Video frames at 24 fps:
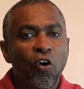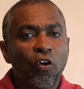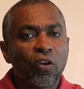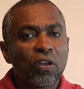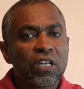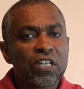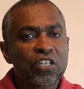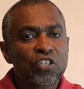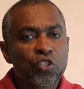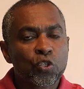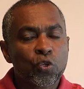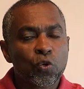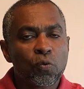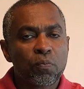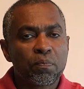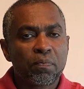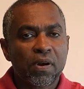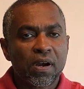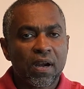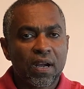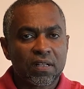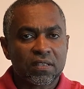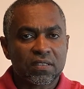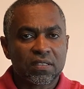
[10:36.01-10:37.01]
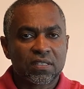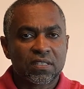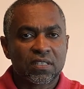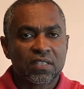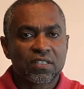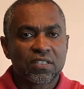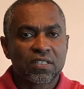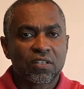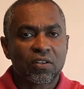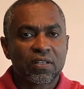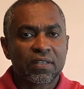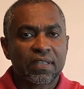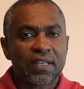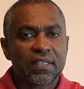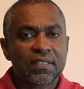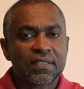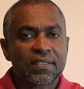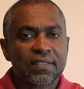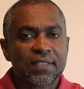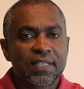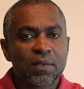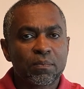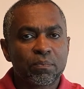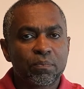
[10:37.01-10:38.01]
Only two parts is the
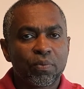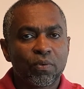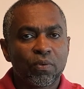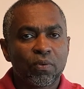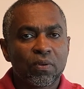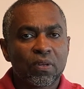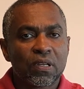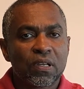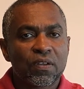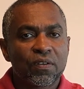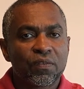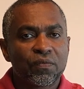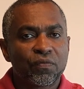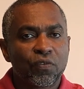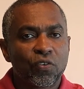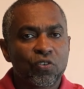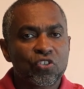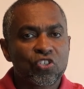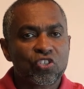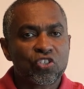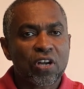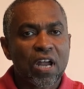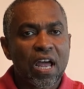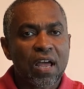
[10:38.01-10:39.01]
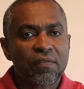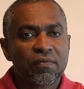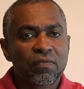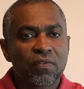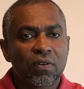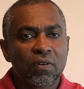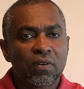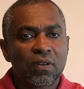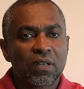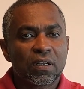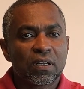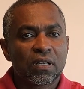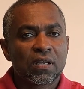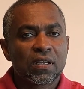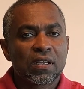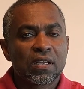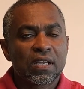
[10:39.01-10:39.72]
simple for travel